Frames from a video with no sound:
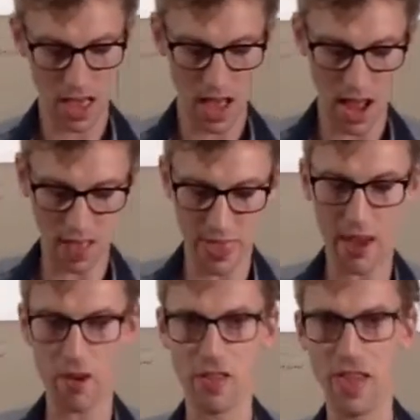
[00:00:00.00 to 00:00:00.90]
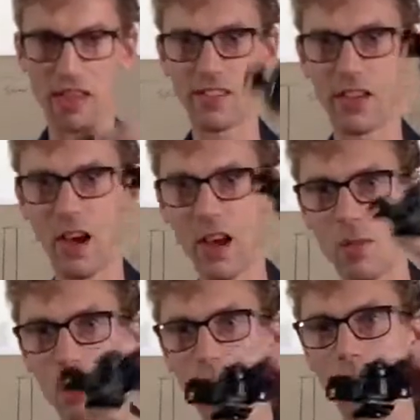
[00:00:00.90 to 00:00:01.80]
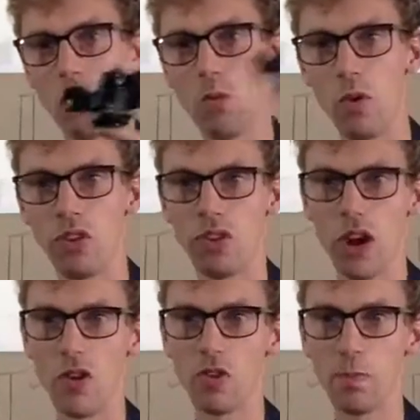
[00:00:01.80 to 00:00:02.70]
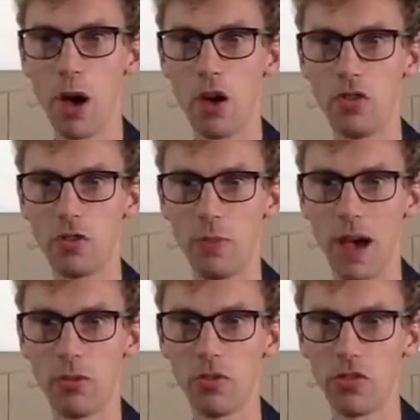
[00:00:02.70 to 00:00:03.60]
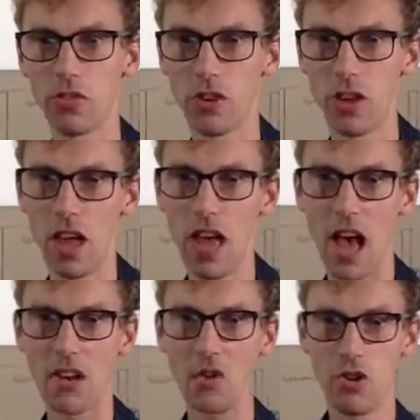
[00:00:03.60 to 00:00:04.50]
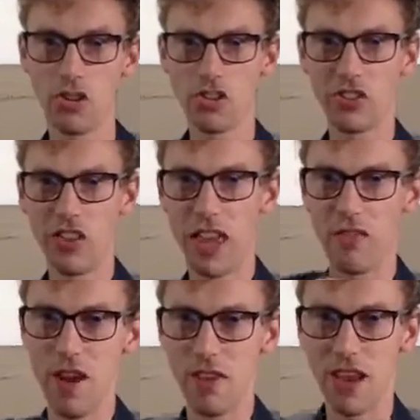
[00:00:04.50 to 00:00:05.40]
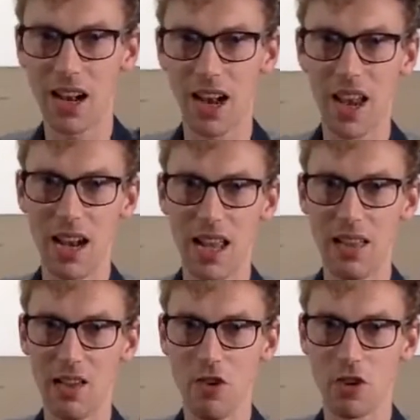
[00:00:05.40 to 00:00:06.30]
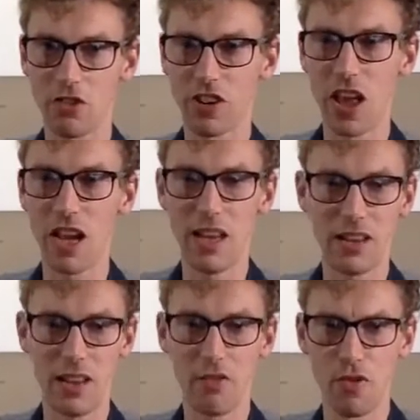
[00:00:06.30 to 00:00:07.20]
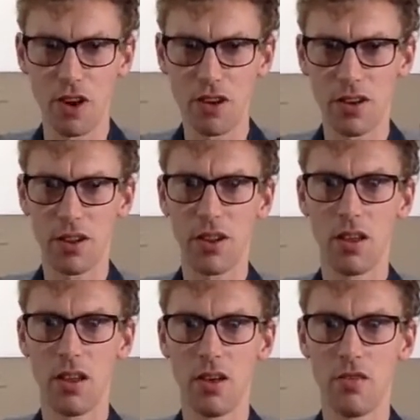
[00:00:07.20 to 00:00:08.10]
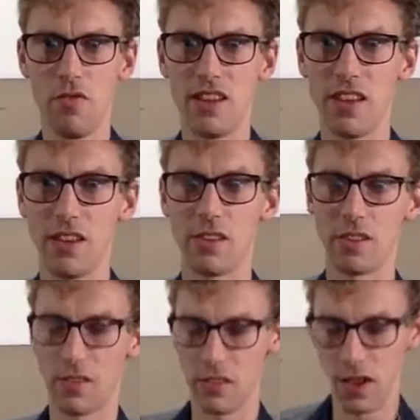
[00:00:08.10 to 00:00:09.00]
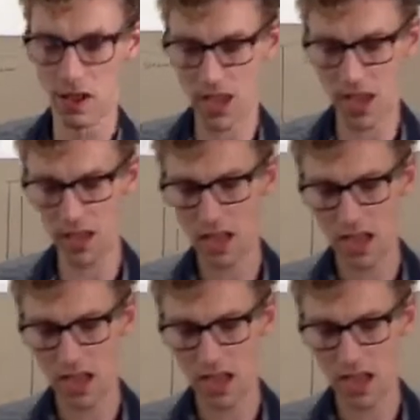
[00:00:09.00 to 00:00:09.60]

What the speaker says: And there are this type, which are known as post mounts, and you can see very clearly they've got slightly different fittings, okay?